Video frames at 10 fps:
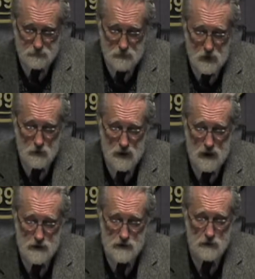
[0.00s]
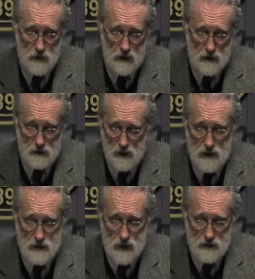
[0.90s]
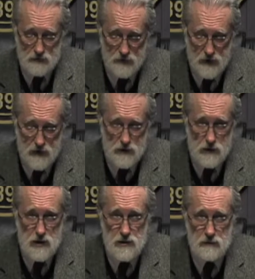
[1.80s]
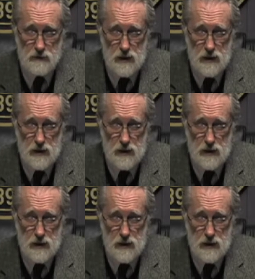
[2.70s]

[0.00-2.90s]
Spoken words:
Okay, so that's a fairly exhaustive